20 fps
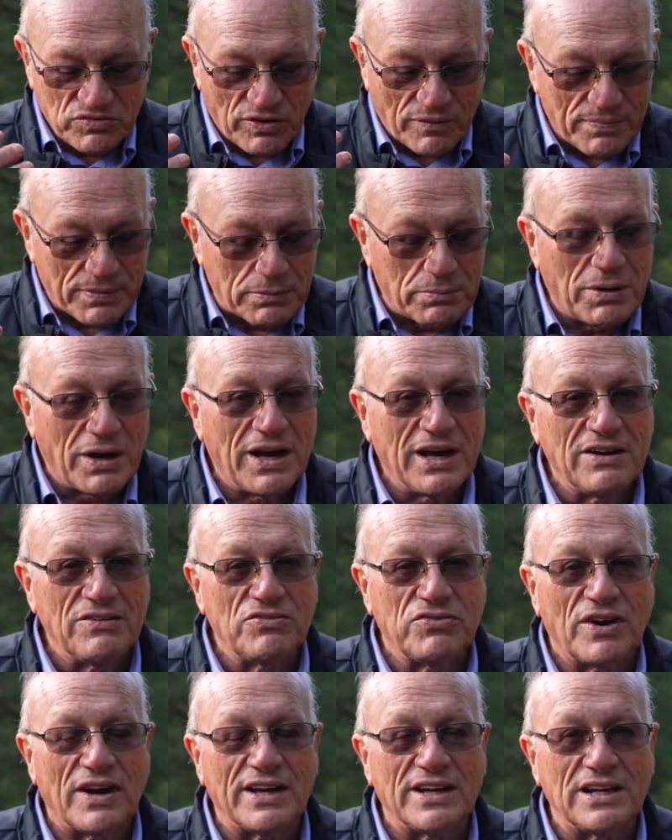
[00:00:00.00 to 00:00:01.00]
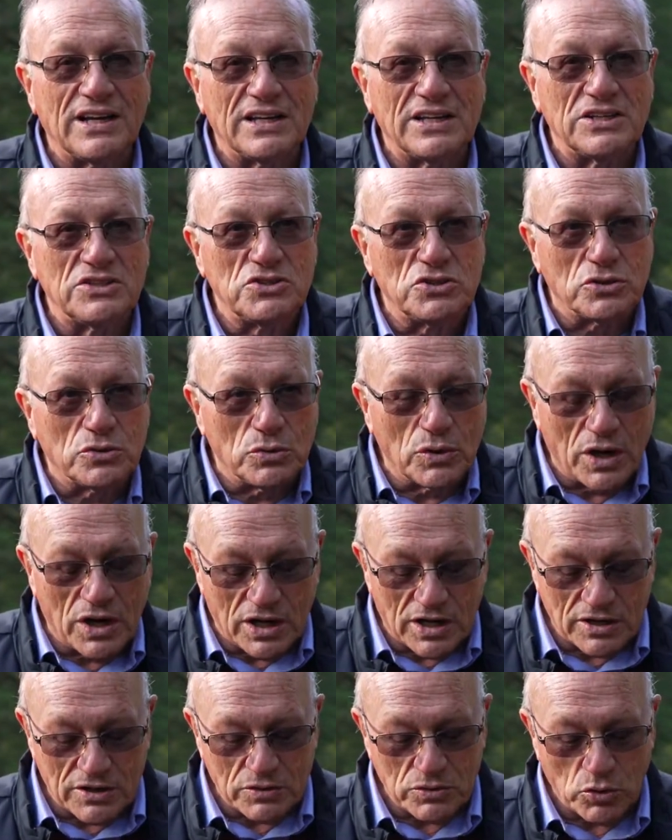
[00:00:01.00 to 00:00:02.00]
from the mind finally to
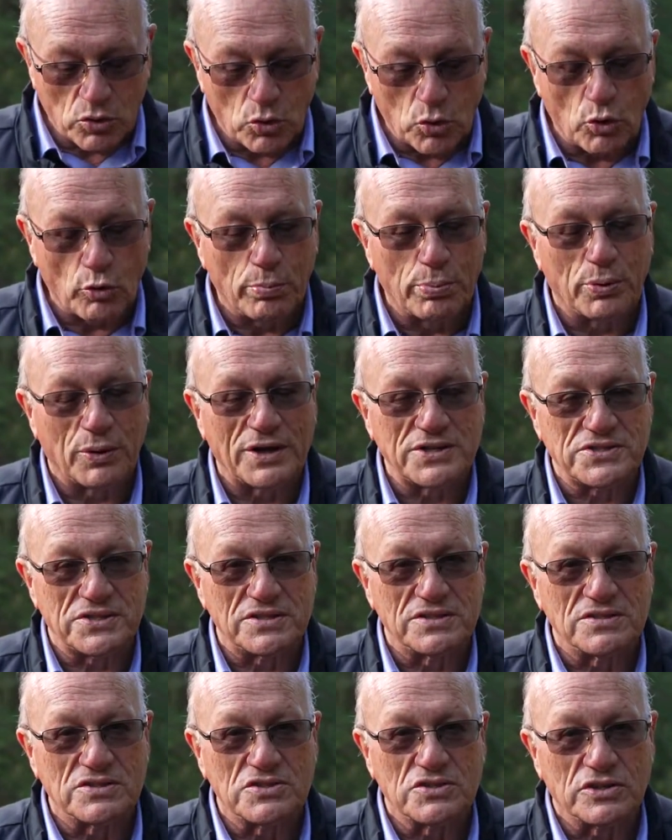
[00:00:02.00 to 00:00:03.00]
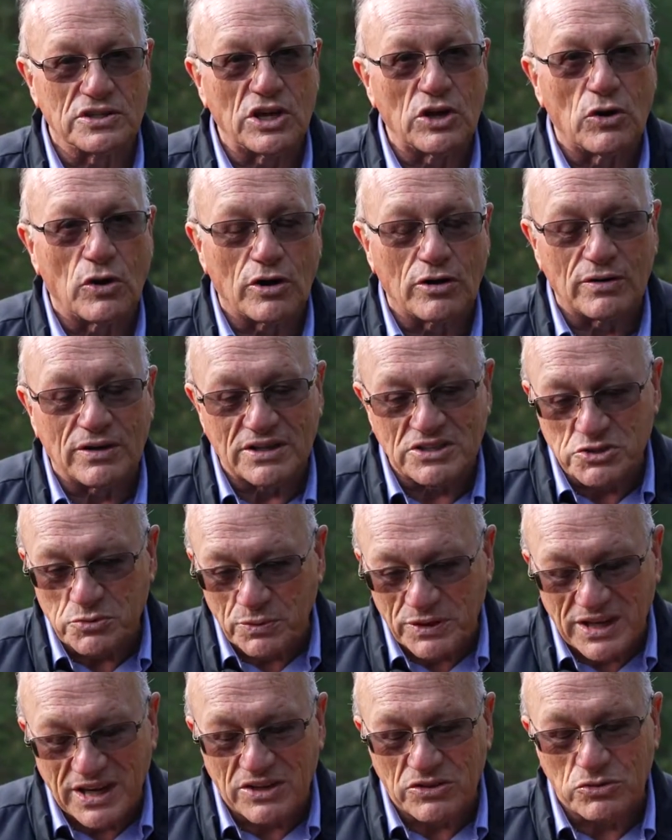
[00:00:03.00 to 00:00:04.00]
our whole presence, the aura, as
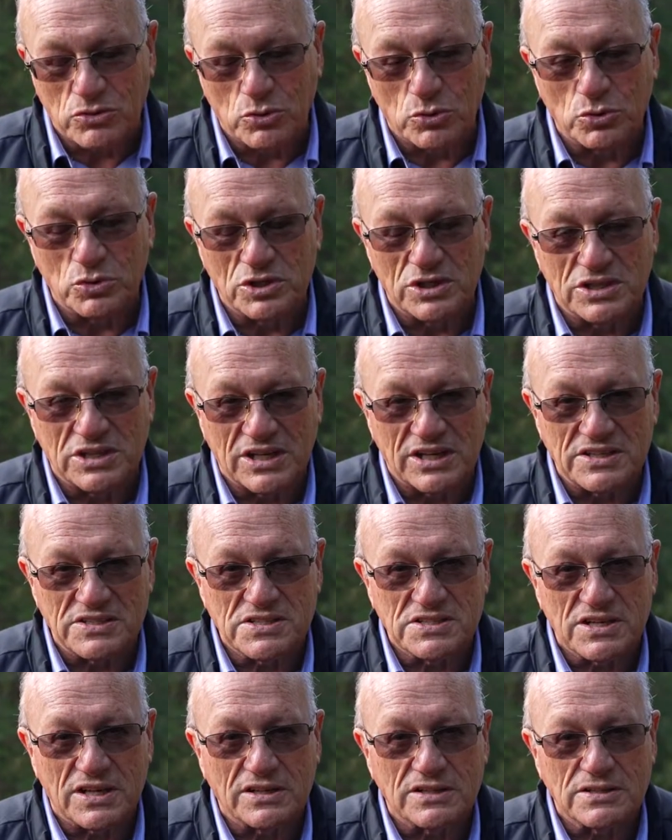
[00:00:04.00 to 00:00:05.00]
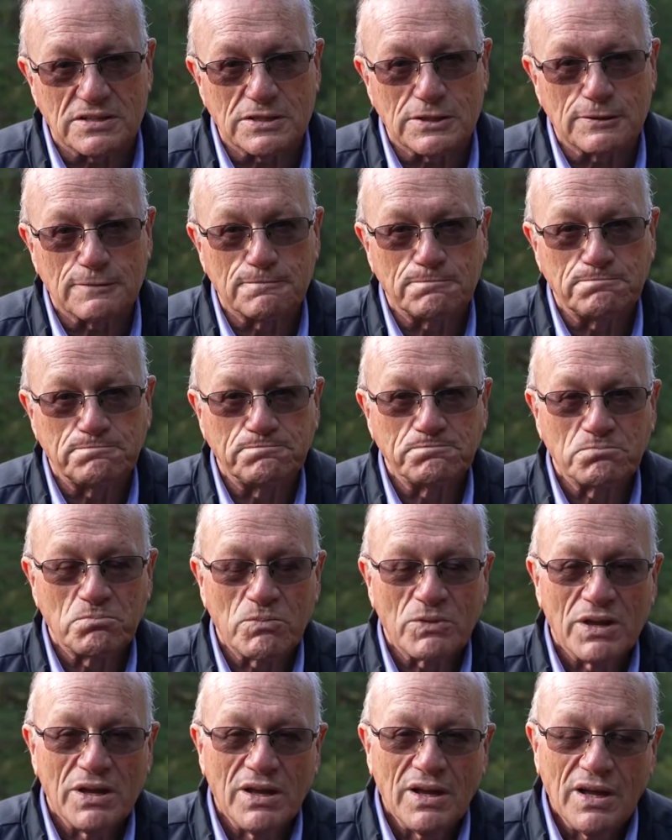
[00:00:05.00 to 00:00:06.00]
we get through to day 6.
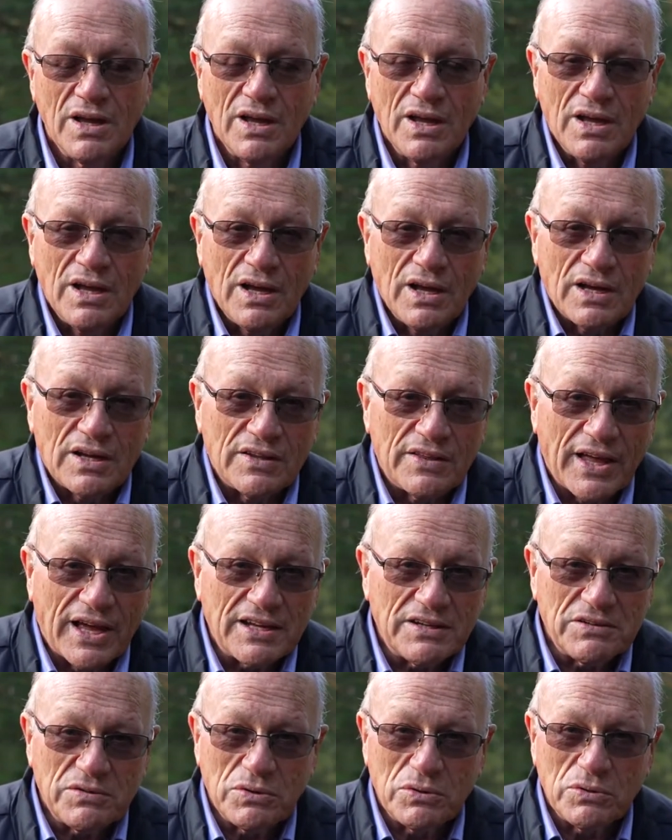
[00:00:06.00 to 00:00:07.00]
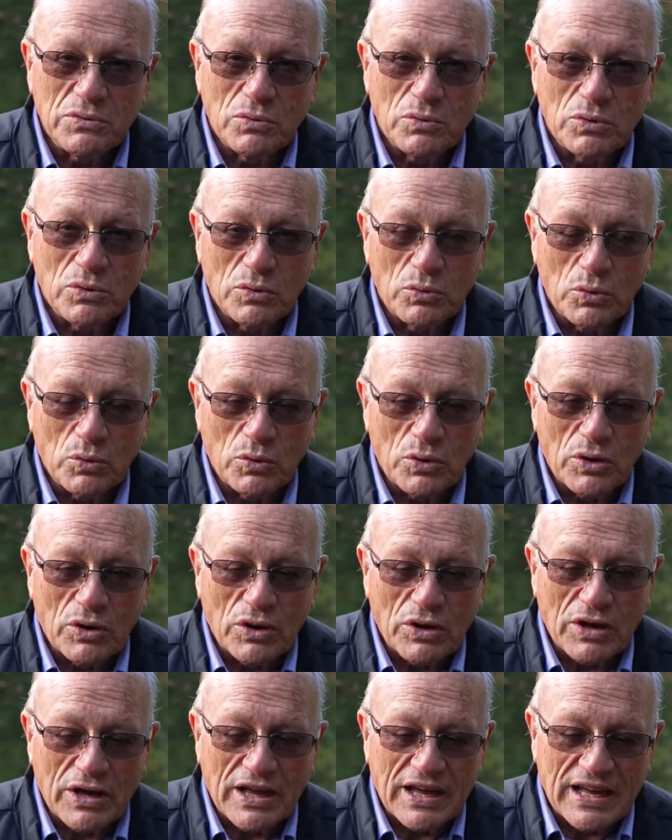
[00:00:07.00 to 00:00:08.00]
That
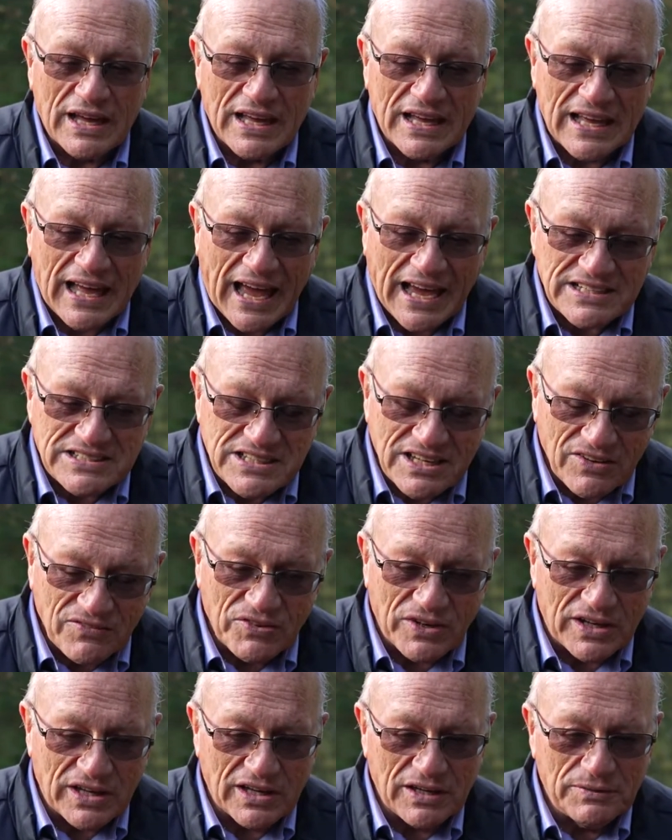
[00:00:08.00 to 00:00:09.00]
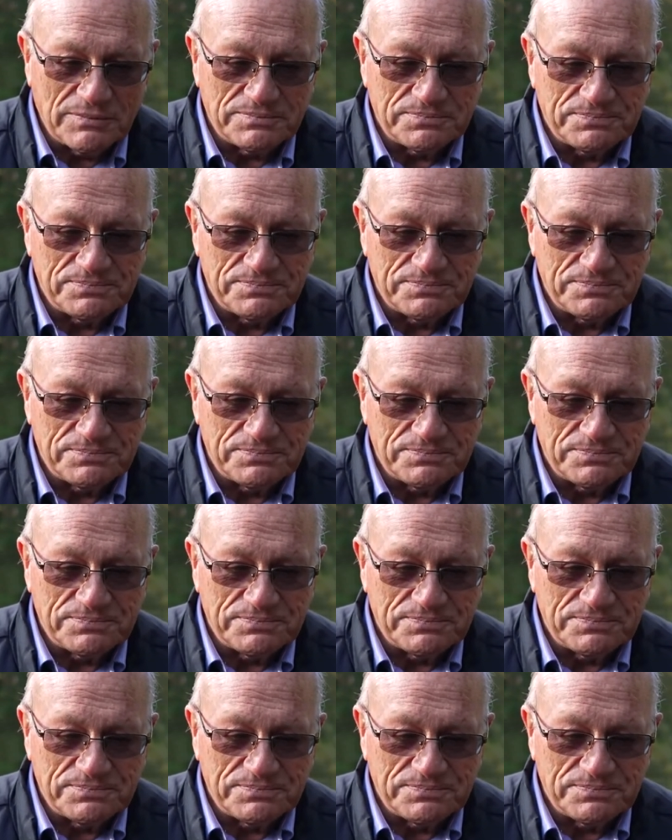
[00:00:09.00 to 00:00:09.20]
activity